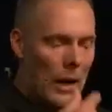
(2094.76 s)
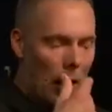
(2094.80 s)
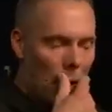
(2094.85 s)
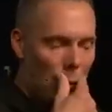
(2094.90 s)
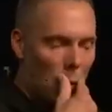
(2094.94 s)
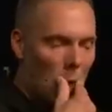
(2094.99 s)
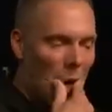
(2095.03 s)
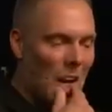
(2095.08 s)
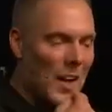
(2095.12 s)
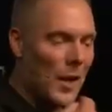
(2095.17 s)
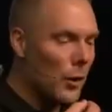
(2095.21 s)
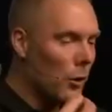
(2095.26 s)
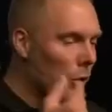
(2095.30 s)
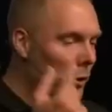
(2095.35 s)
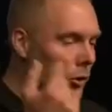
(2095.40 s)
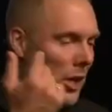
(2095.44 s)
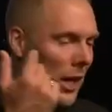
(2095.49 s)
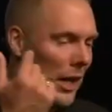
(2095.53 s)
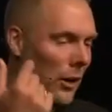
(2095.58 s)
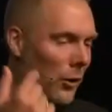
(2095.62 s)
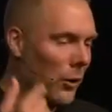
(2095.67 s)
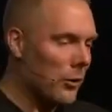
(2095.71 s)
on regular
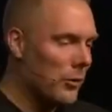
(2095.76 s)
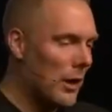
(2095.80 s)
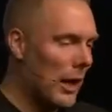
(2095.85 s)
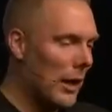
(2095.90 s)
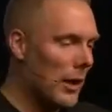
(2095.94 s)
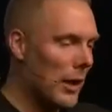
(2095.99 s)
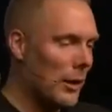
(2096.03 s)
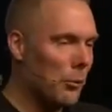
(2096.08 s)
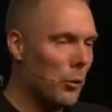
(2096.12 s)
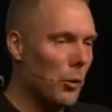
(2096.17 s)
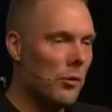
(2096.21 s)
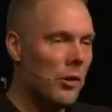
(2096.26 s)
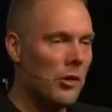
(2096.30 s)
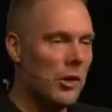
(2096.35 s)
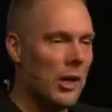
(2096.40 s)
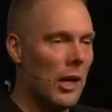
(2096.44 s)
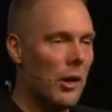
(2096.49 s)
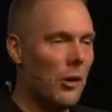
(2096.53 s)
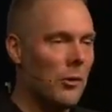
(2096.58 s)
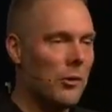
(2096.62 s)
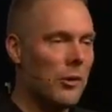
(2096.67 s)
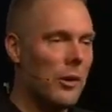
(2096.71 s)
channels, not like movie
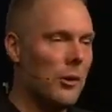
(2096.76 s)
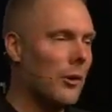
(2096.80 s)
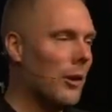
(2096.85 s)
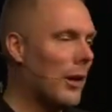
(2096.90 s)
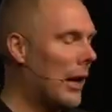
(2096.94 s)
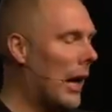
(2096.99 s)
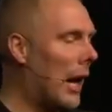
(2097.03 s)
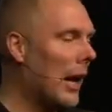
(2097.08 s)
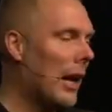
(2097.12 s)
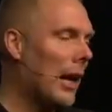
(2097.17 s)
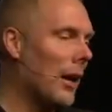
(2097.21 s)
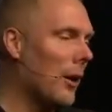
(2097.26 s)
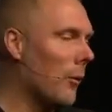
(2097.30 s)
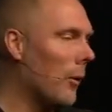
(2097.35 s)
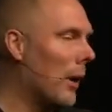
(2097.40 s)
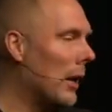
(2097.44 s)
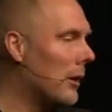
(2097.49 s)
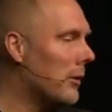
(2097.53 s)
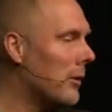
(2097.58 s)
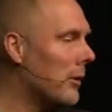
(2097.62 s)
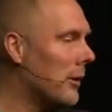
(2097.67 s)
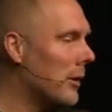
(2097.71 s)
channels, and you're like, I gotta
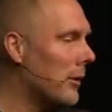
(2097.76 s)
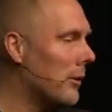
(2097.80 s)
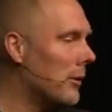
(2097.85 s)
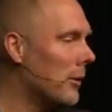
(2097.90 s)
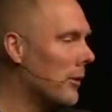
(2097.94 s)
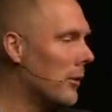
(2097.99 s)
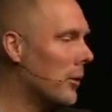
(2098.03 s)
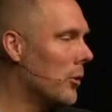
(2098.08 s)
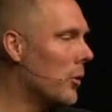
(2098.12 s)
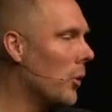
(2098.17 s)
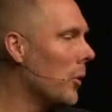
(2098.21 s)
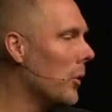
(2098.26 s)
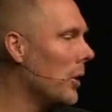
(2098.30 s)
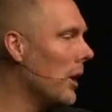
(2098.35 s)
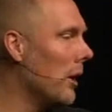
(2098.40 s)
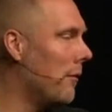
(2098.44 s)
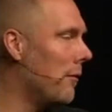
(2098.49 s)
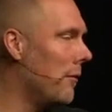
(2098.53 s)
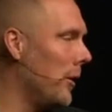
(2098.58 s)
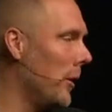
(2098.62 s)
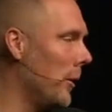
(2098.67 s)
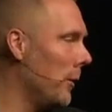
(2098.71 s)
watch this. There's only
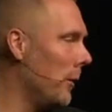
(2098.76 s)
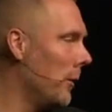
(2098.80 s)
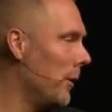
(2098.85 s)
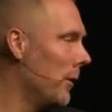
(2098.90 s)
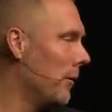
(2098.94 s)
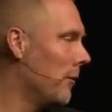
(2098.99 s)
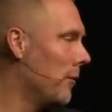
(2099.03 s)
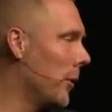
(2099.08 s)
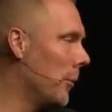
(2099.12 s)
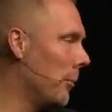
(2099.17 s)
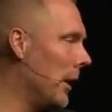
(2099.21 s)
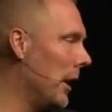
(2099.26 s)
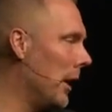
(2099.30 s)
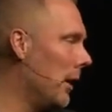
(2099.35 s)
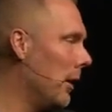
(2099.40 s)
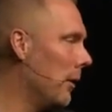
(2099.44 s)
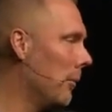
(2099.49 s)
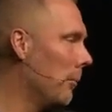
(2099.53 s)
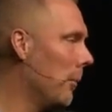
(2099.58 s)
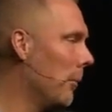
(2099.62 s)
a few for me.